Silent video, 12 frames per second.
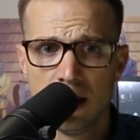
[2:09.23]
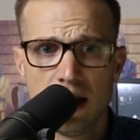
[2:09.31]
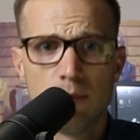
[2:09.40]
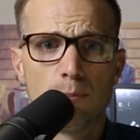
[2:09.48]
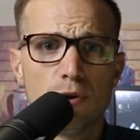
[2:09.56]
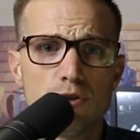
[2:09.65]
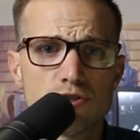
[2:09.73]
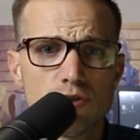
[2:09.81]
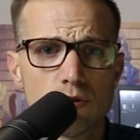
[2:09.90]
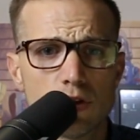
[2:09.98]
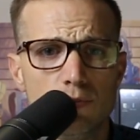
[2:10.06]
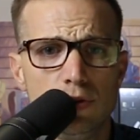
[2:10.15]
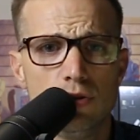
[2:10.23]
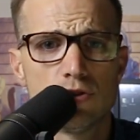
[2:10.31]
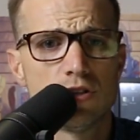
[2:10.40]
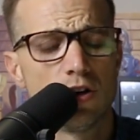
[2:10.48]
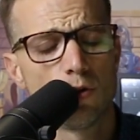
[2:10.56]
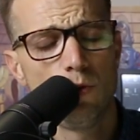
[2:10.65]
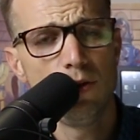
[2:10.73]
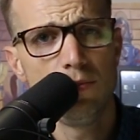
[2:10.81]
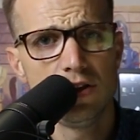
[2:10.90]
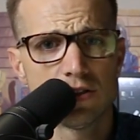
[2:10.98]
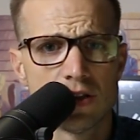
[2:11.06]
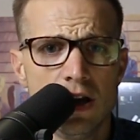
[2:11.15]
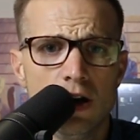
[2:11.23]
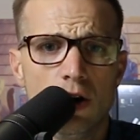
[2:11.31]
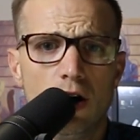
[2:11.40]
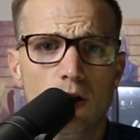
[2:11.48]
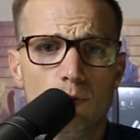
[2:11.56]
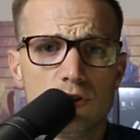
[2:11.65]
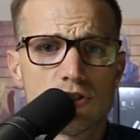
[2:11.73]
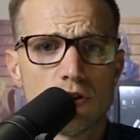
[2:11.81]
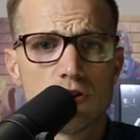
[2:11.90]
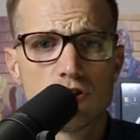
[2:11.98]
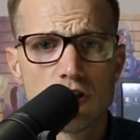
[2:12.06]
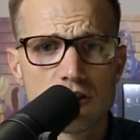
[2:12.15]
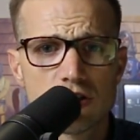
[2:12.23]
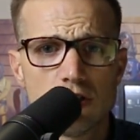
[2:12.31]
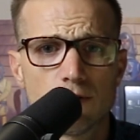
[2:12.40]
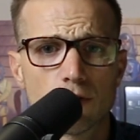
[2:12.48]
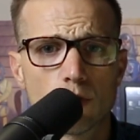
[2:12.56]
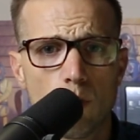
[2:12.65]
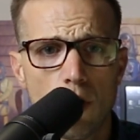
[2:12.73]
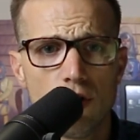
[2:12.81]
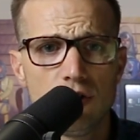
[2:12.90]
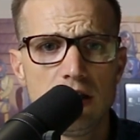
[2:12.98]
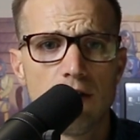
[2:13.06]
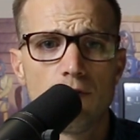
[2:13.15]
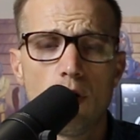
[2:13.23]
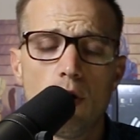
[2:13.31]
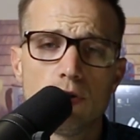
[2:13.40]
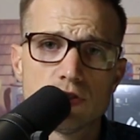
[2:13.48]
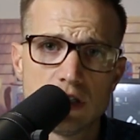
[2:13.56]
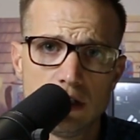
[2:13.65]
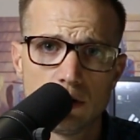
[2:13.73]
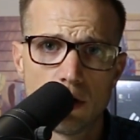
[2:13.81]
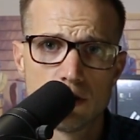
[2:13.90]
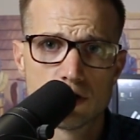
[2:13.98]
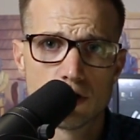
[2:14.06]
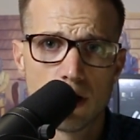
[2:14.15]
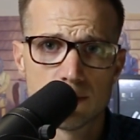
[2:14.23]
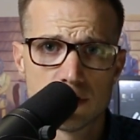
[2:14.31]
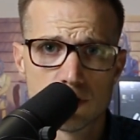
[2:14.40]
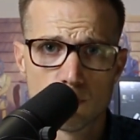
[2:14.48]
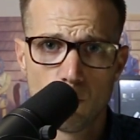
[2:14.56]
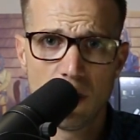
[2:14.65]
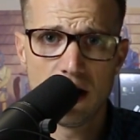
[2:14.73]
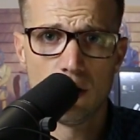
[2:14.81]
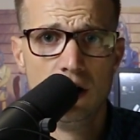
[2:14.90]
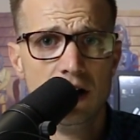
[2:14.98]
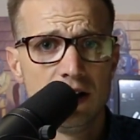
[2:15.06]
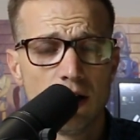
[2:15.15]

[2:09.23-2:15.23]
And personal computers and equipment, which are adjusted for quality, have all seen large drops as well.